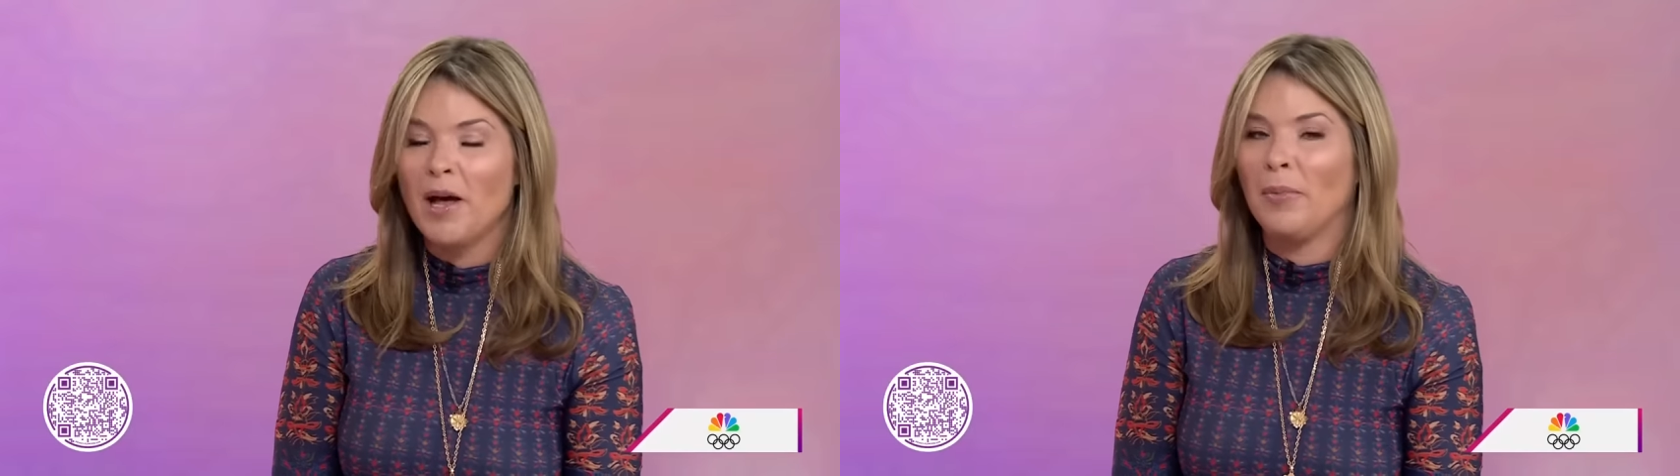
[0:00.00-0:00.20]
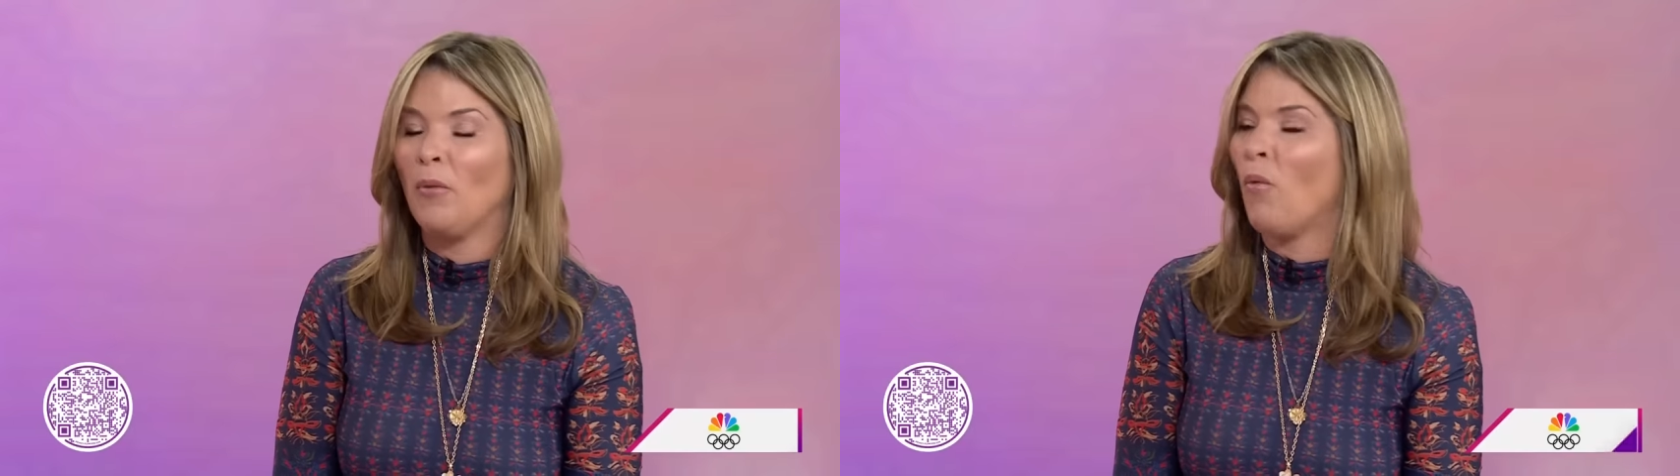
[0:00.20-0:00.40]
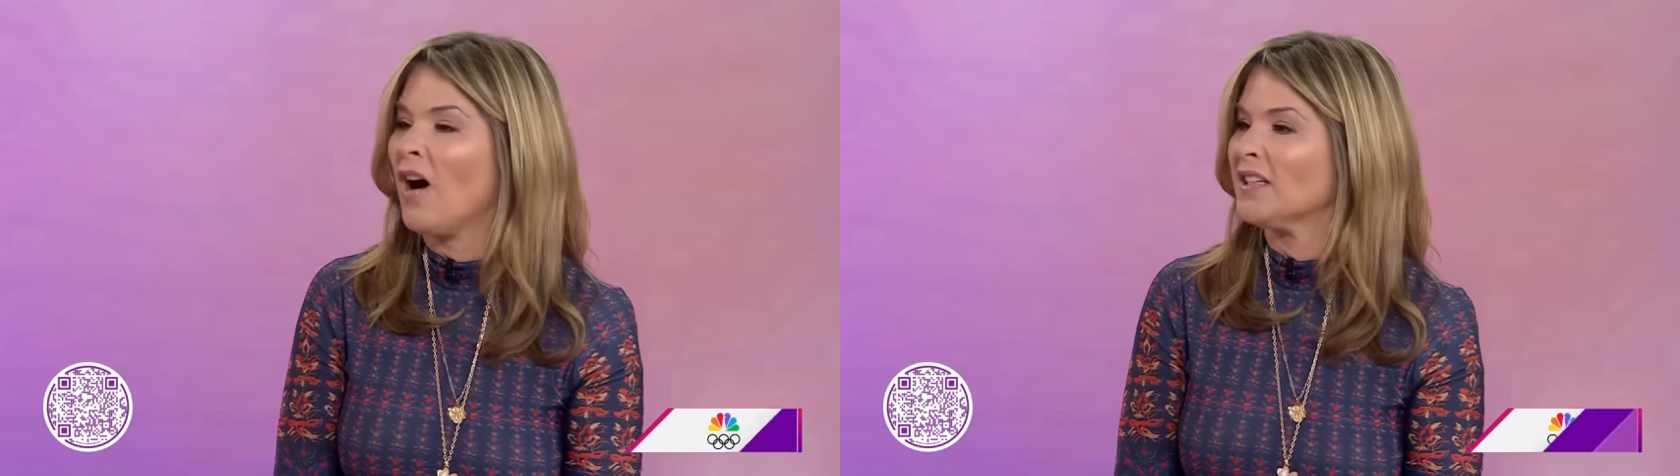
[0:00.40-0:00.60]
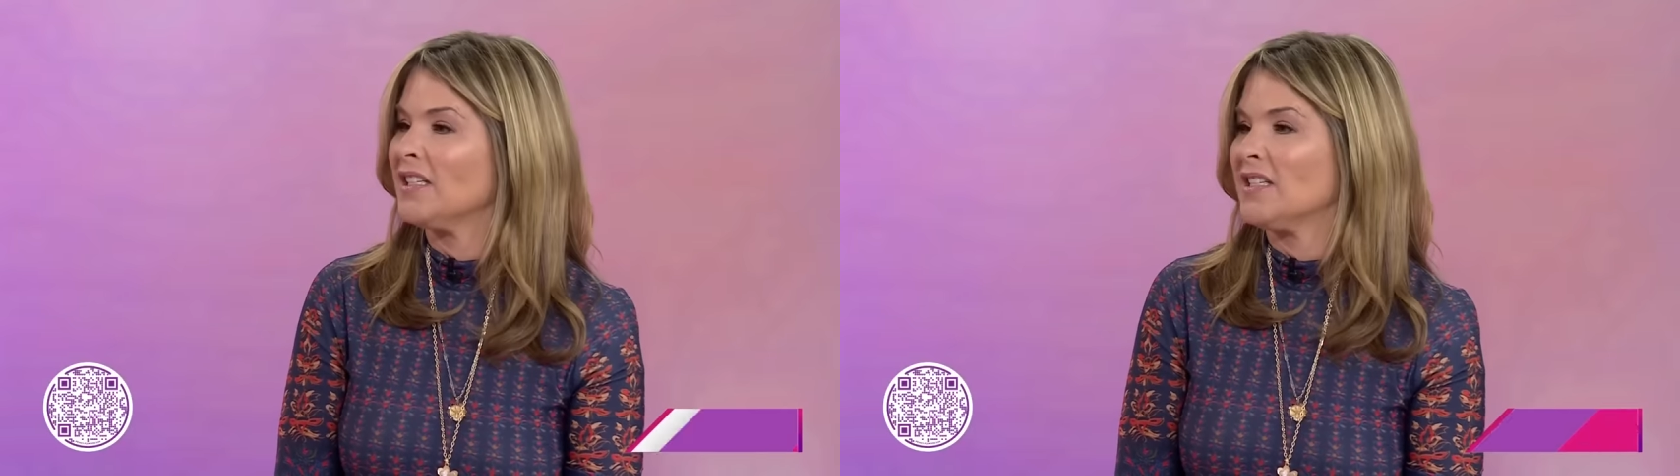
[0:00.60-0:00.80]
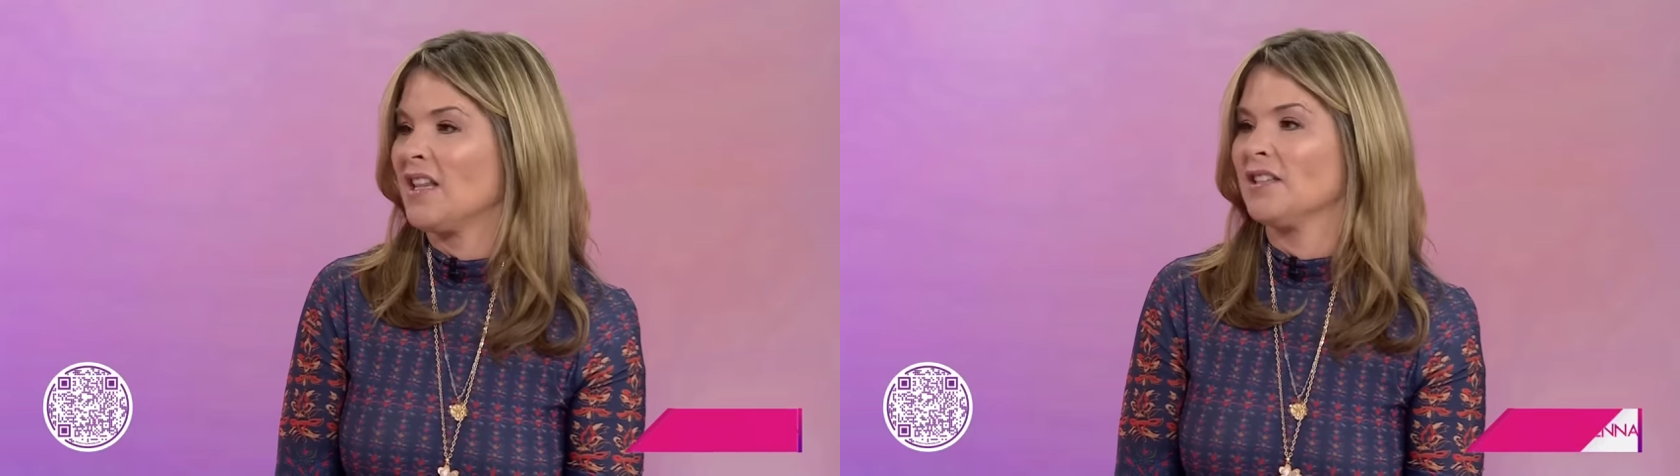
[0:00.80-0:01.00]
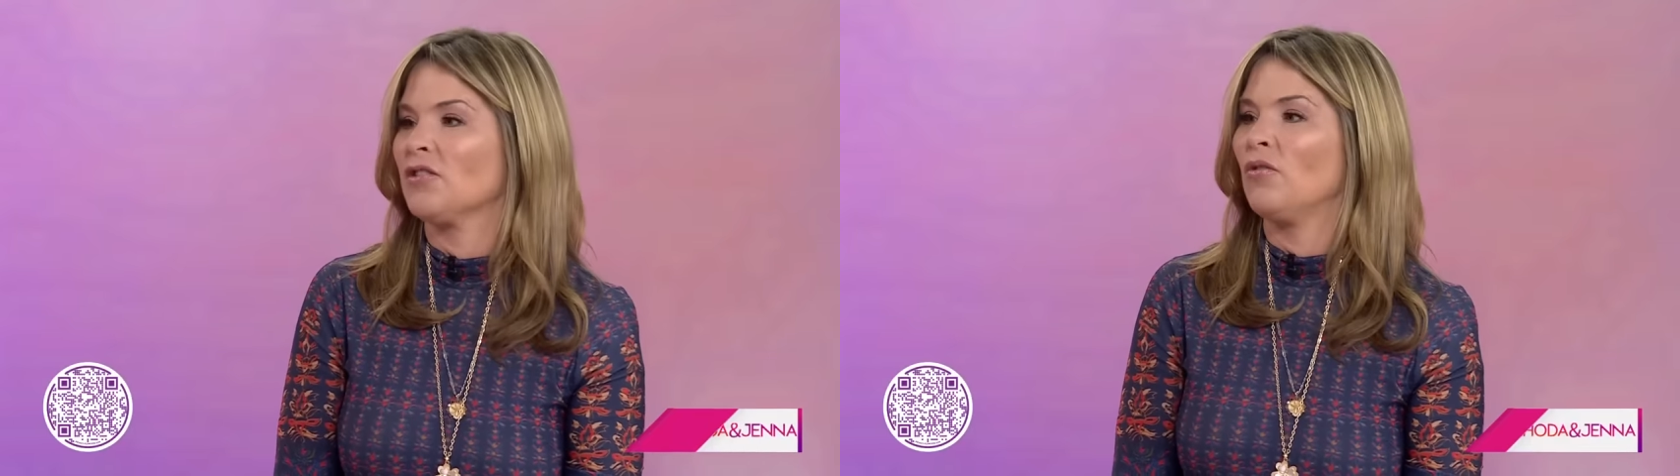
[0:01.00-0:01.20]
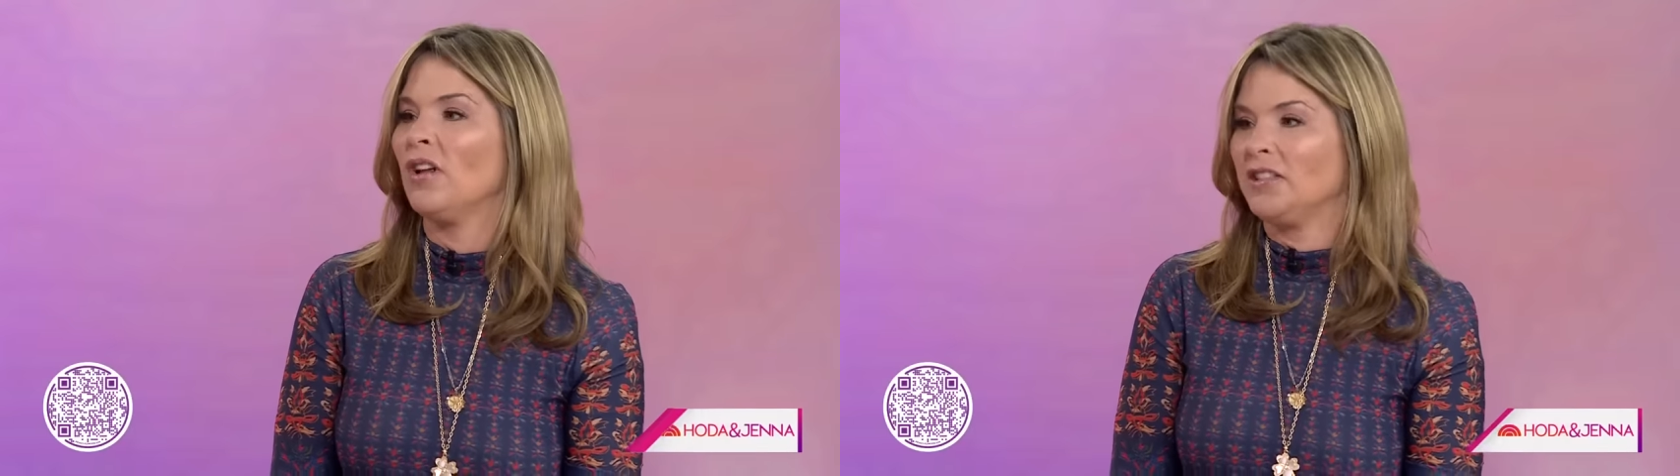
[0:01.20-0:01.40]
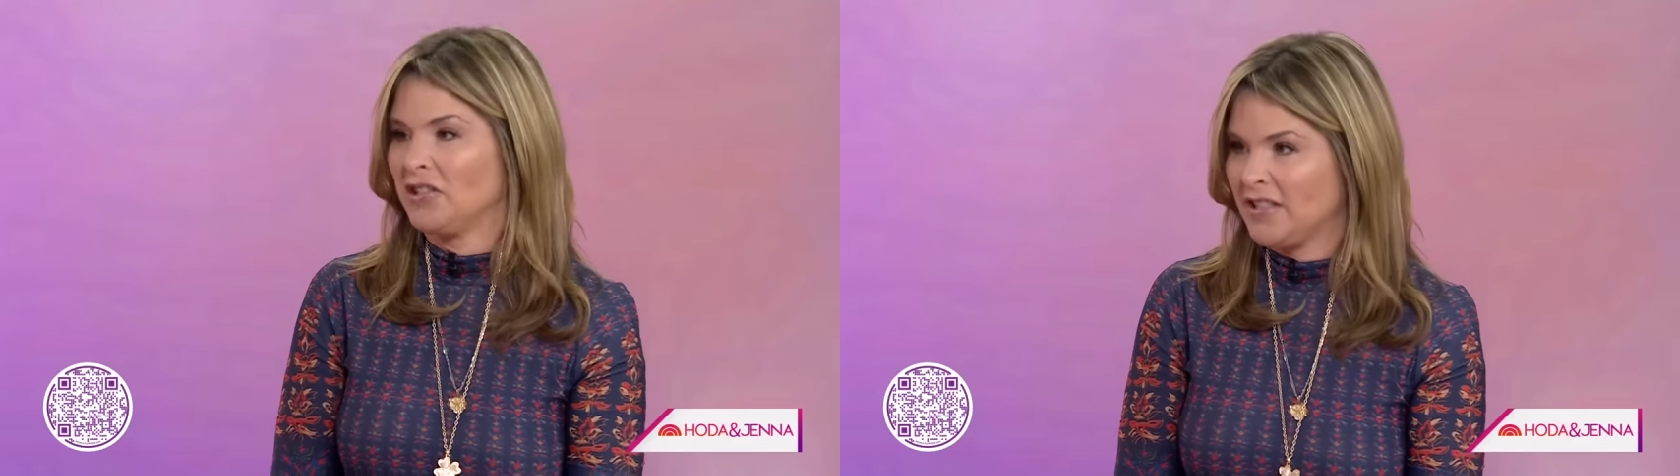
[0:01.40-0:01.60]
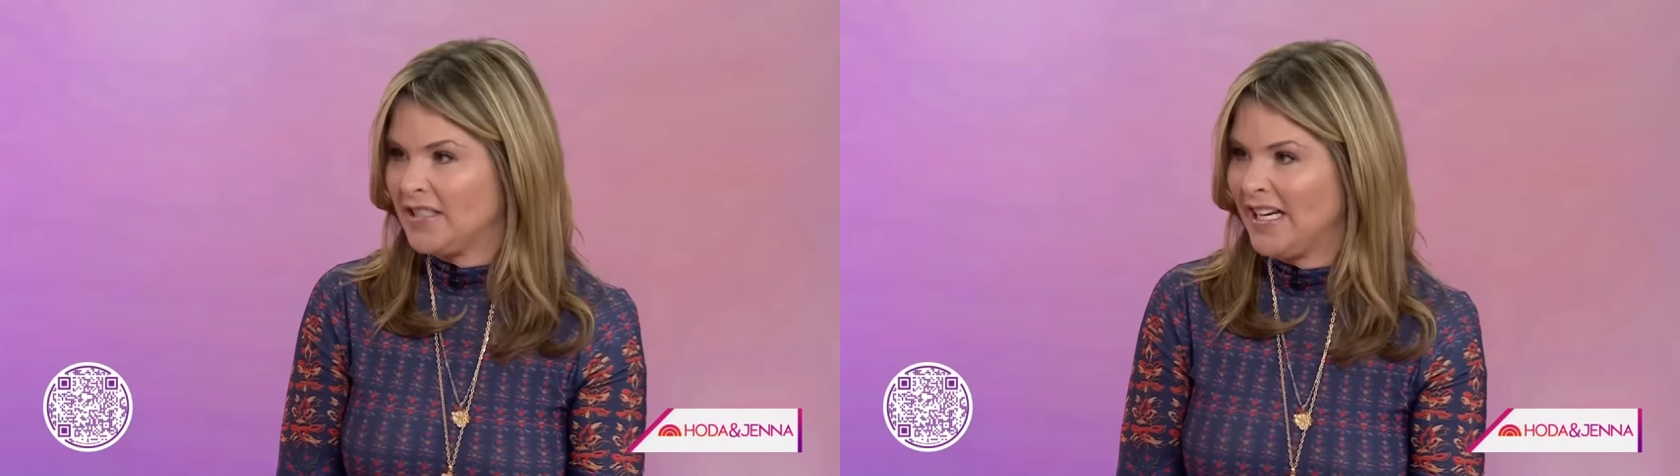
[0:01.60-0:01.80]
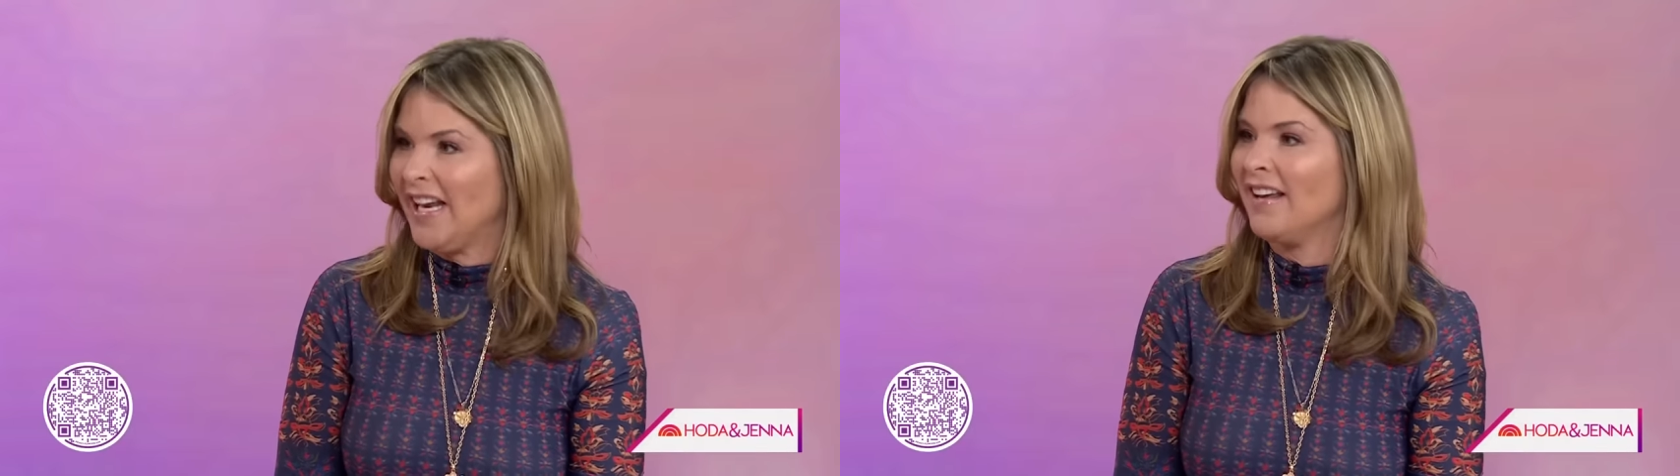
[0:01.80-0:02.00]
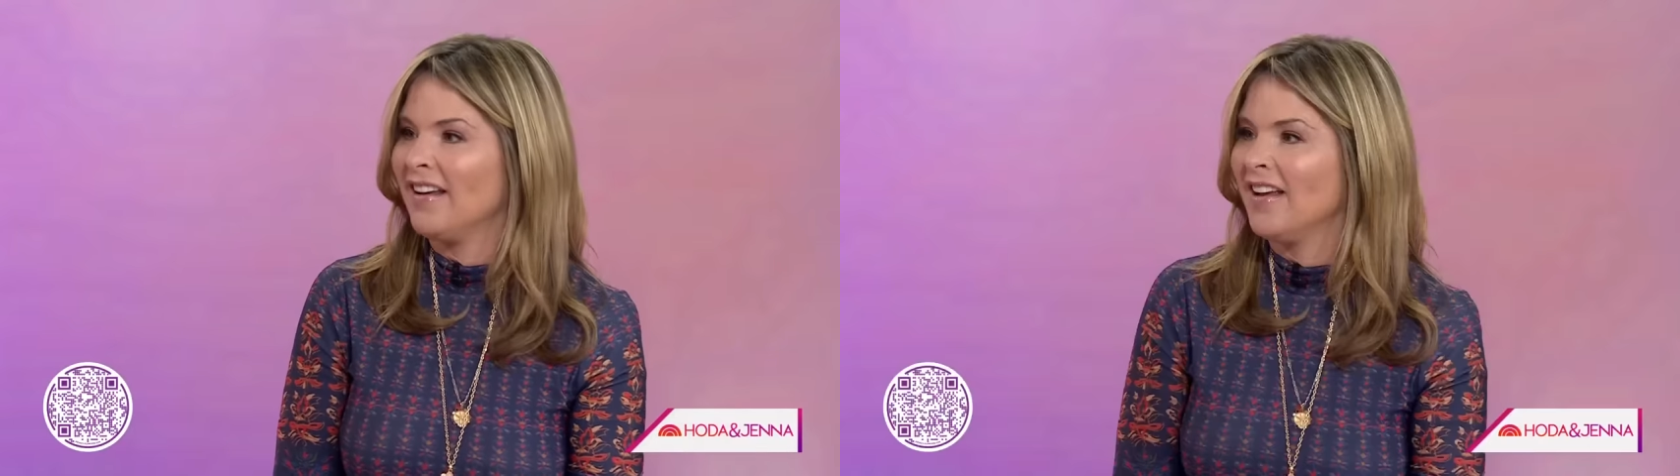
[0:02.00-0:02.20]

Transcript: but walked into the school and just did it